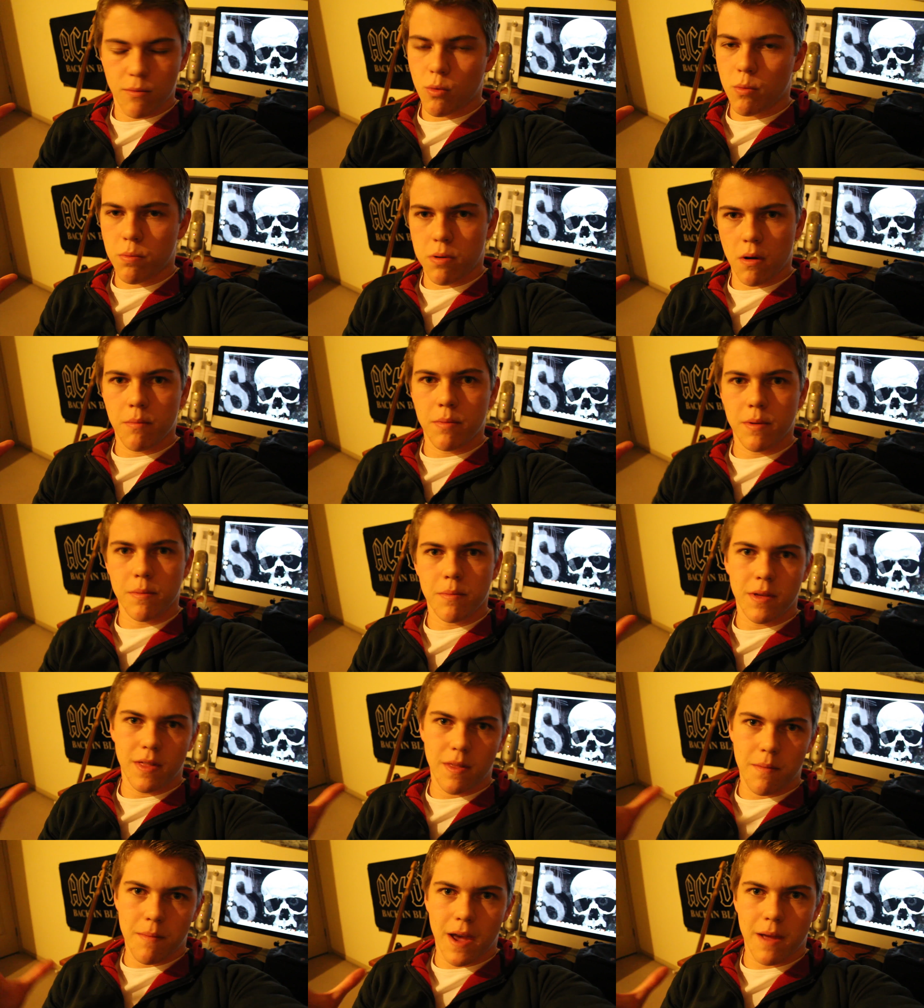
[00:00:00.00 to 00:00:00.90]
will probably
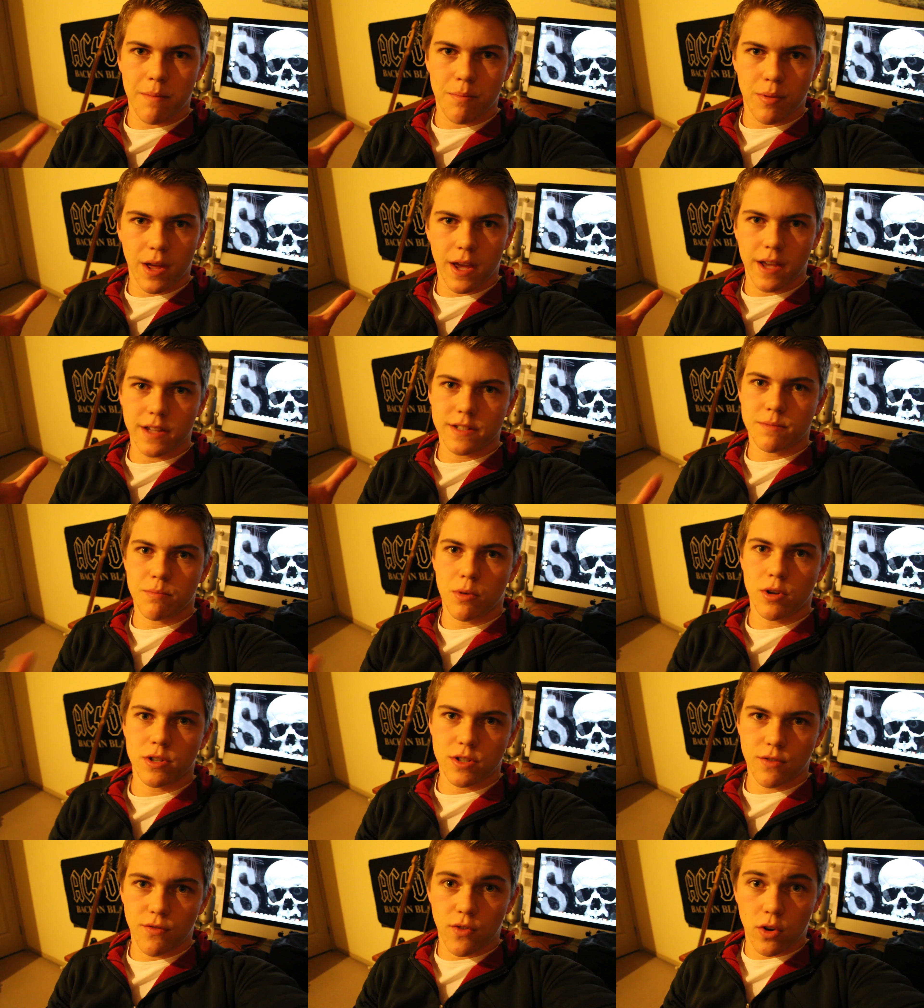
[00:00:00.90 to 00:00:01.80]
be the main place.
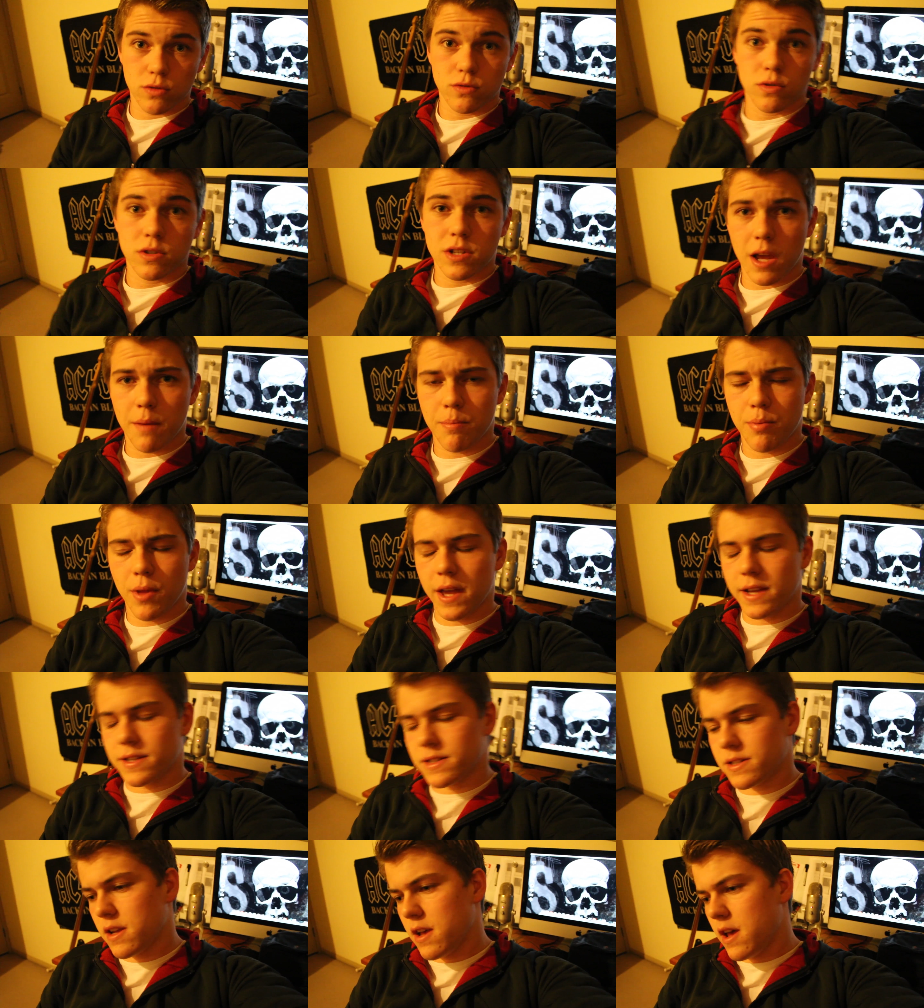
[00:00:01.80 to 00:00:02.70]
Most of the vlogs will take
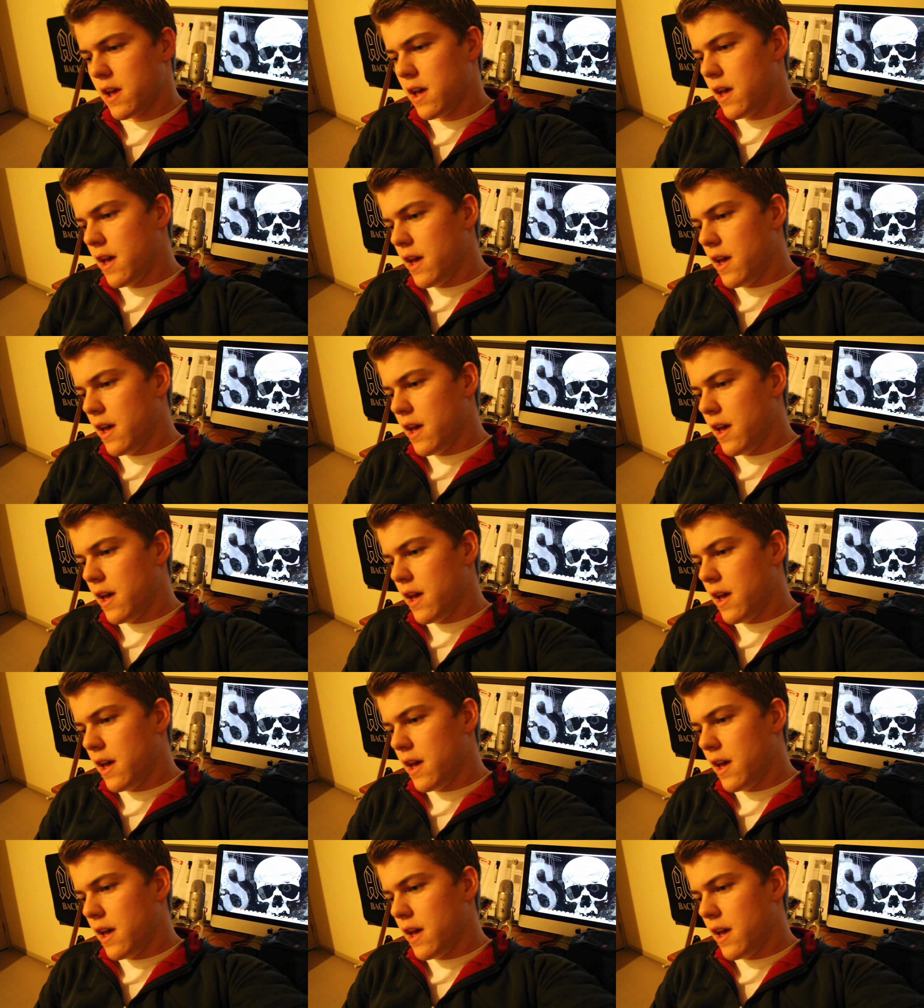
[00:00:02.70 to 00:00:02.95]
place.